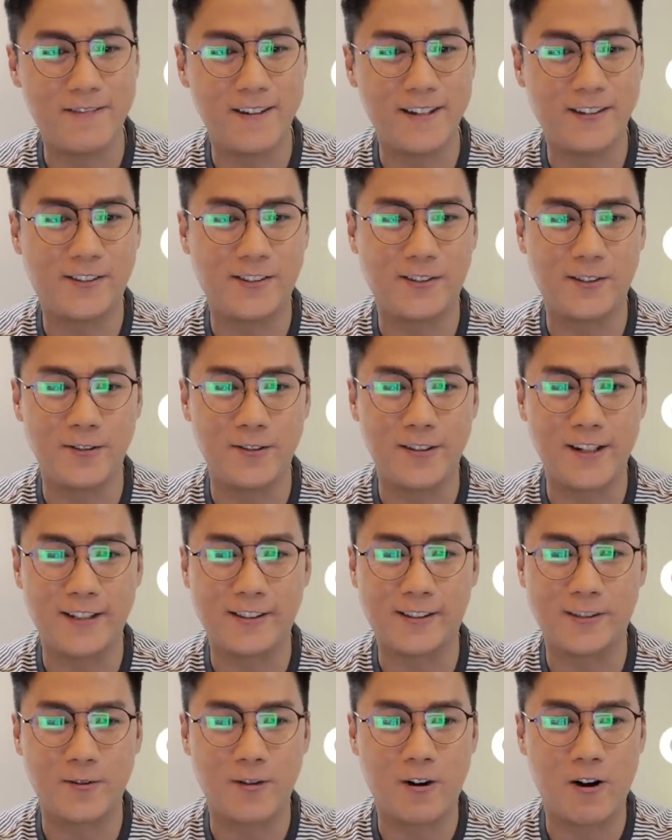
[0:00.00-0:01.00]
This dude
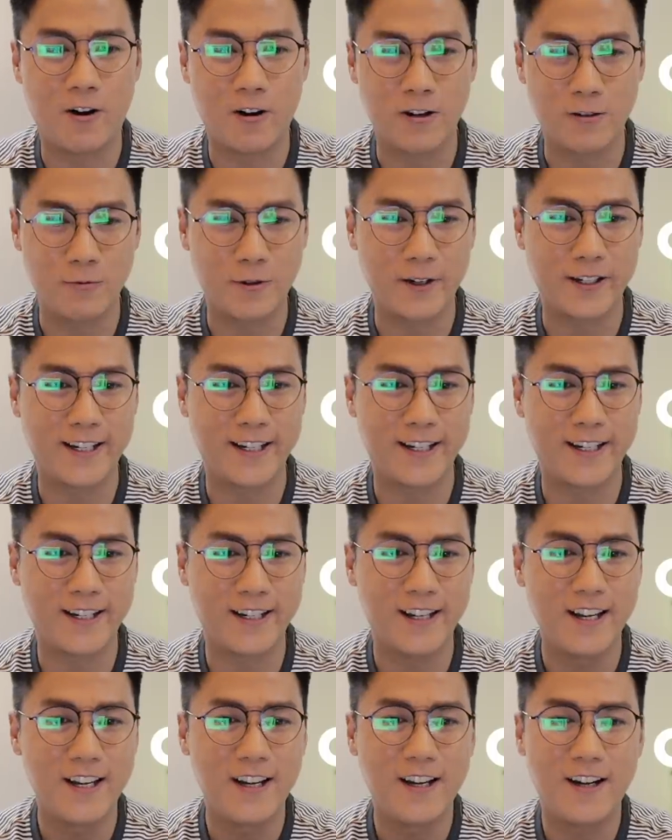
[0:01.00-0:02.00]
is so
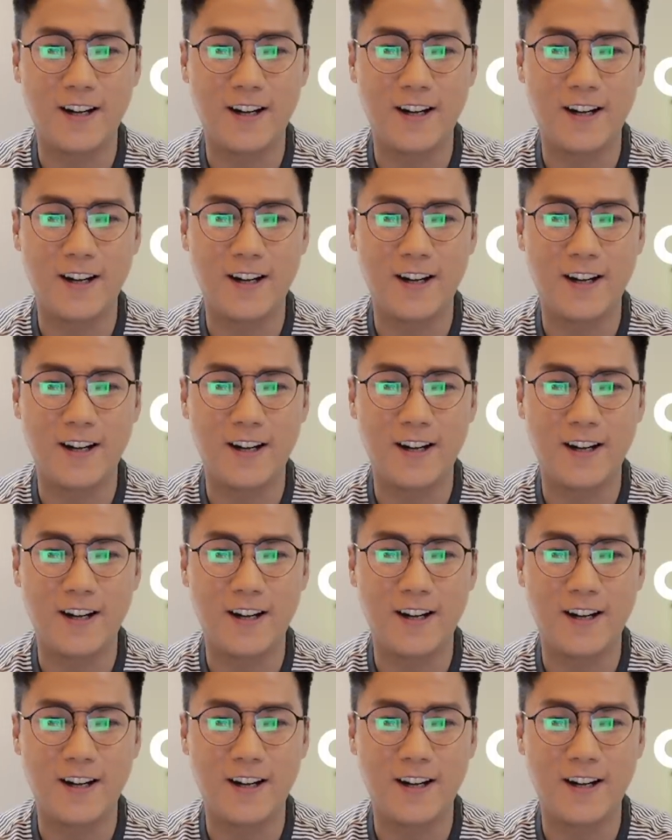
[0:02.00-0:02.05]
hardworking.